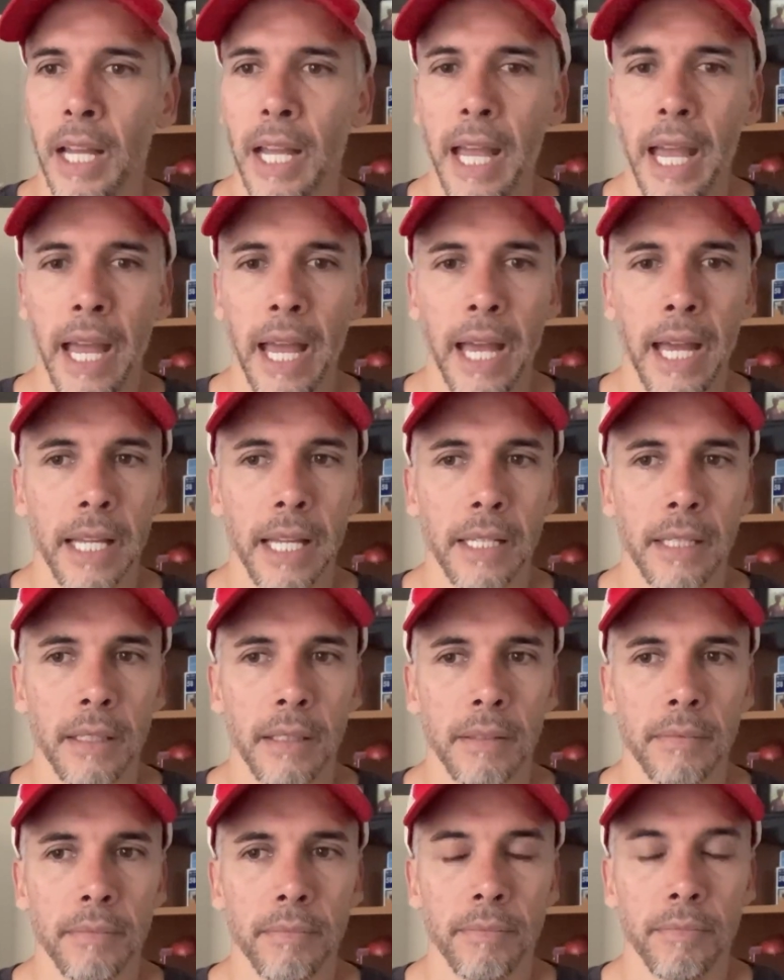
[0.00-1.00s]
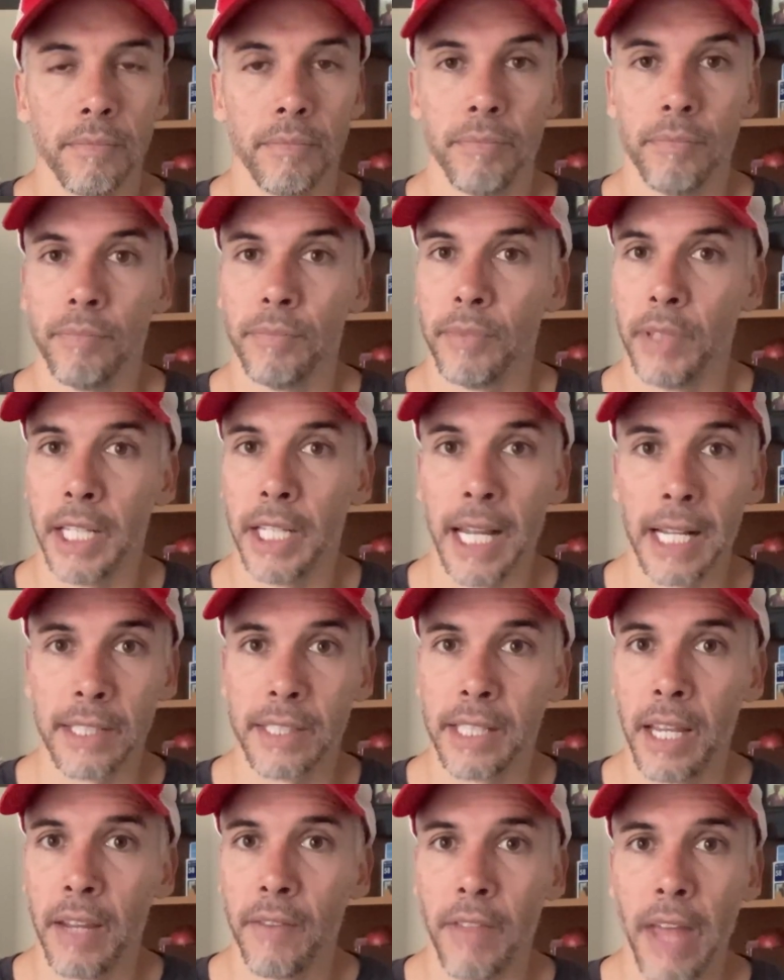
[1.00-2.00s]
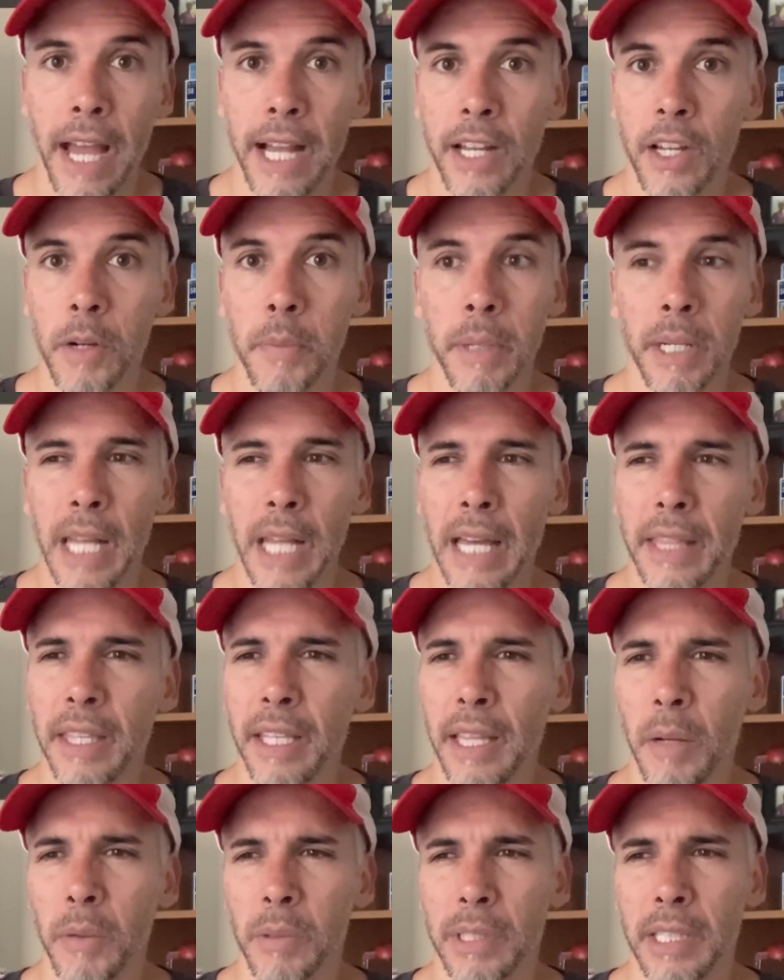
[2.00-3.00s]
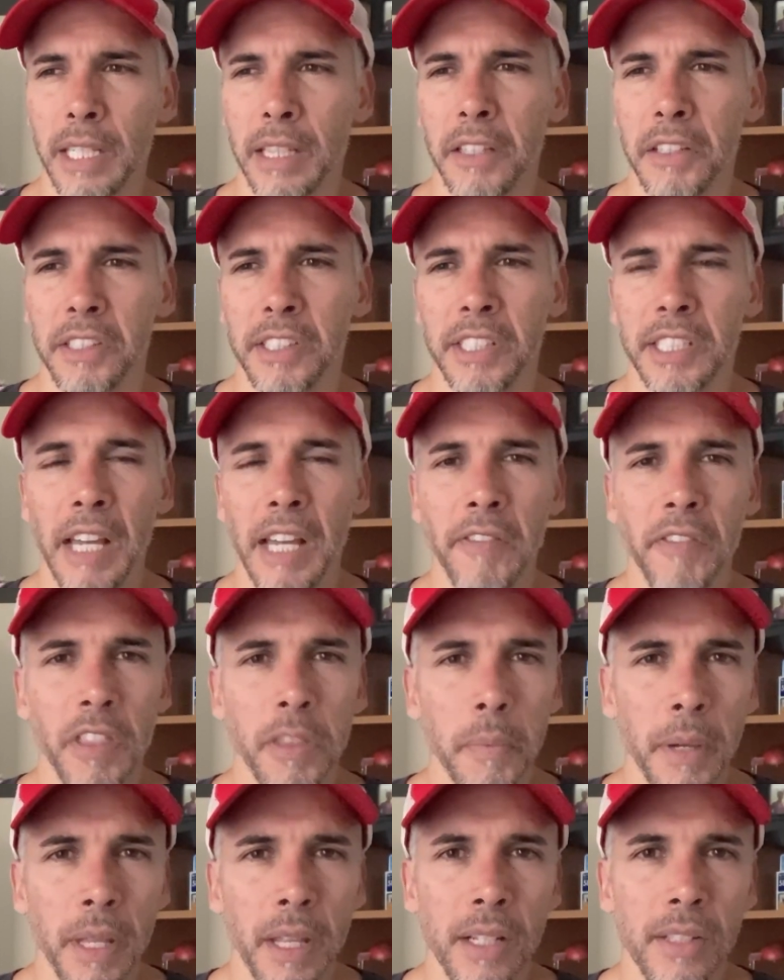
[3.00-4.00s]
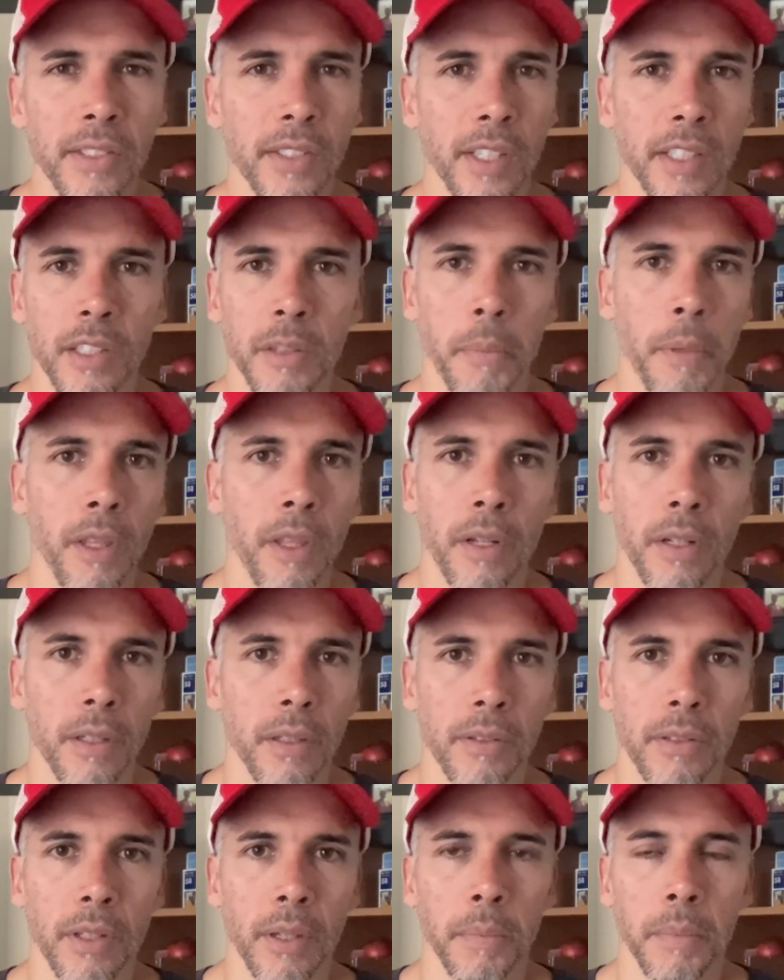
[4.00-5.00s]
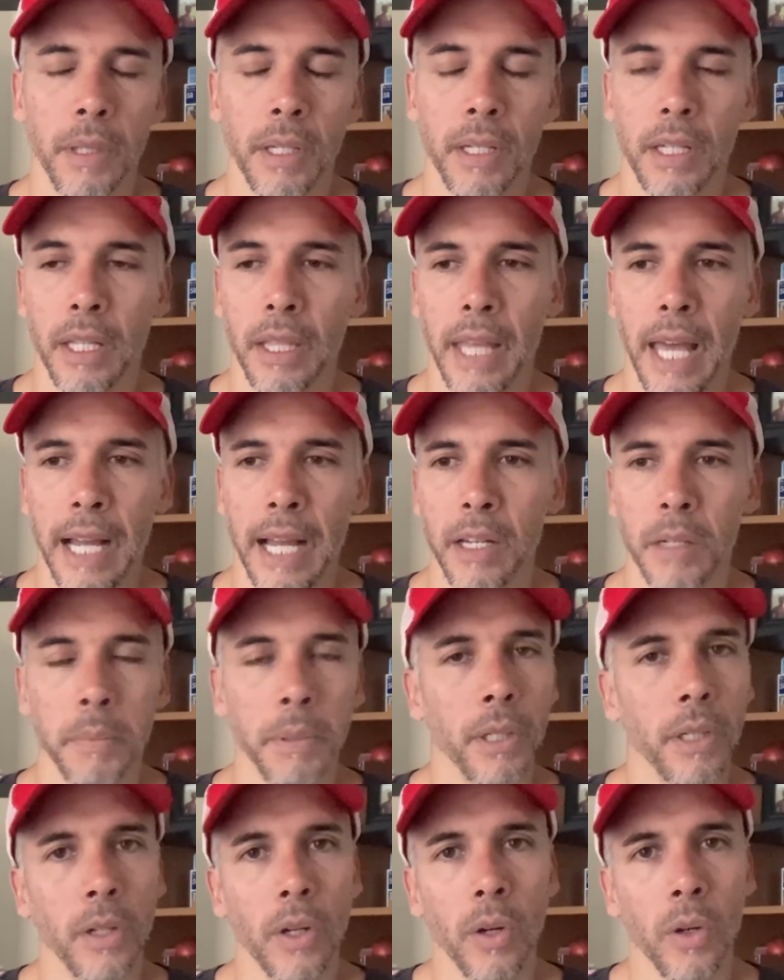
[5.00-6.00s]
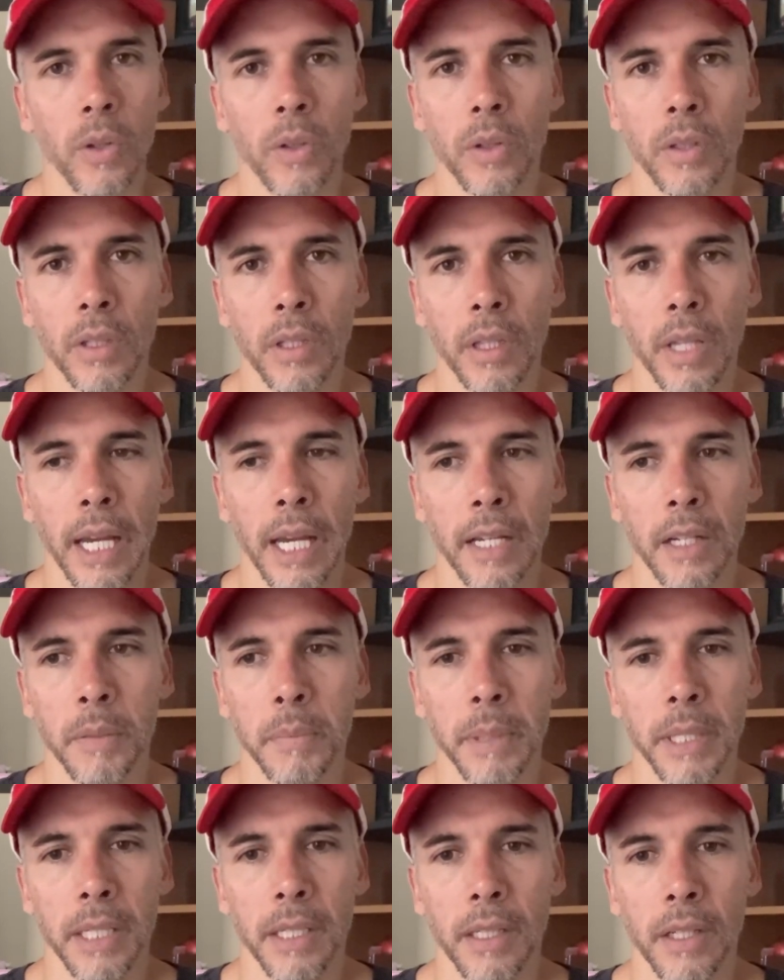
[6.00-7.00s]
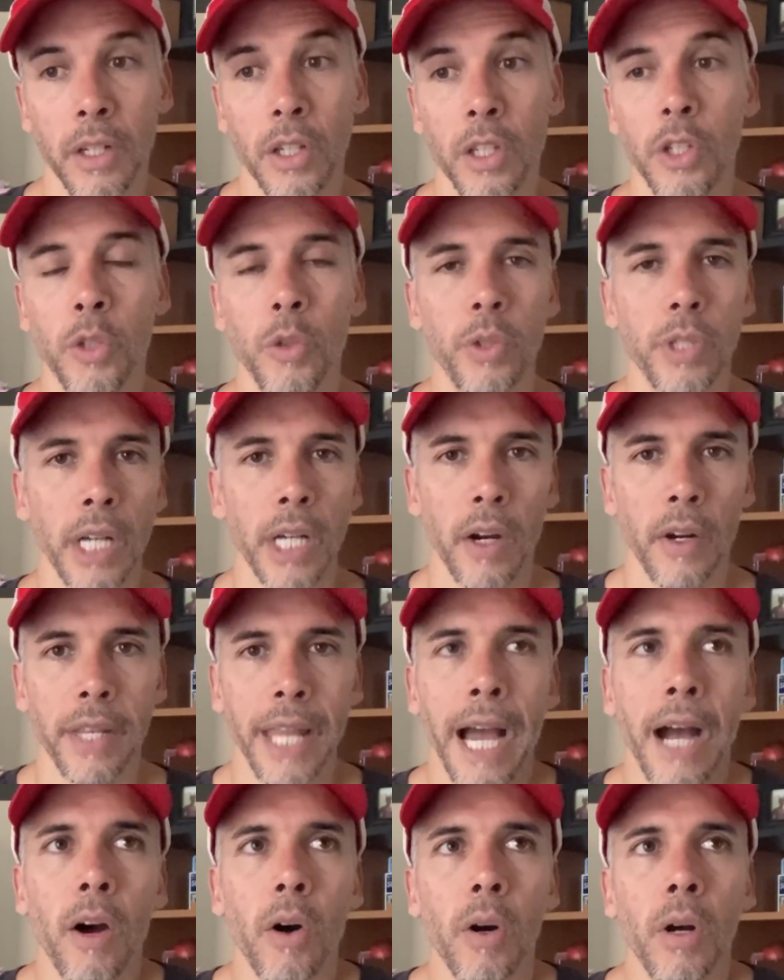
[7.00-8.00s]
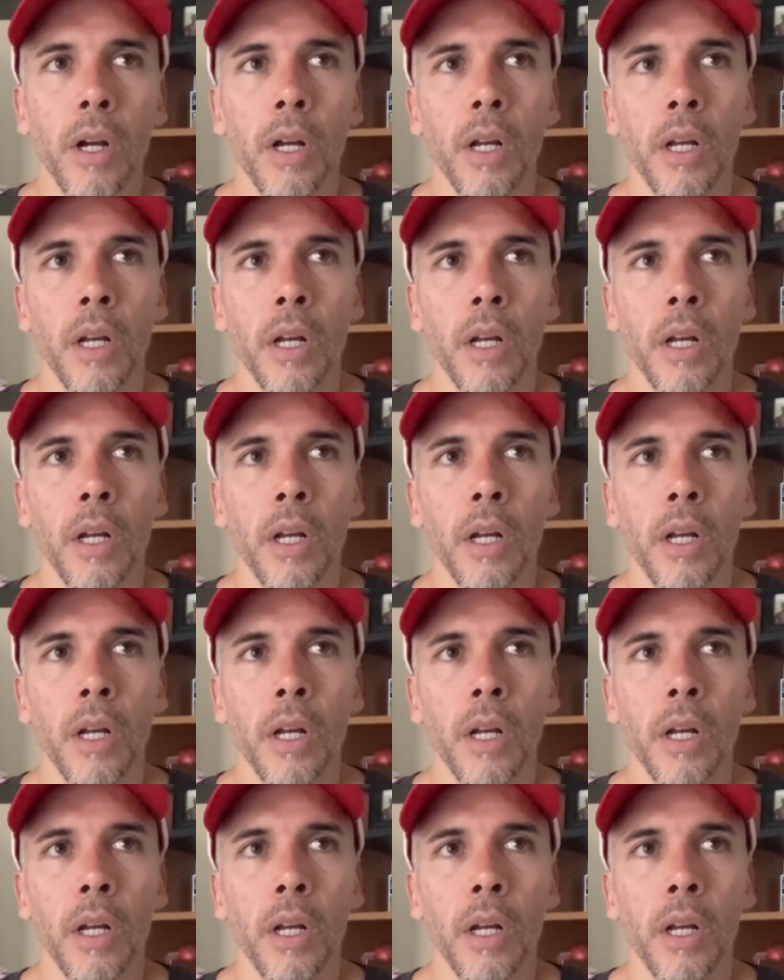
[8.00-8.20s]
and he got saved. That could have been. I think that was like the seventh minute, sixth minute, or something. That could have been a goal. That could have been a huge error. Now.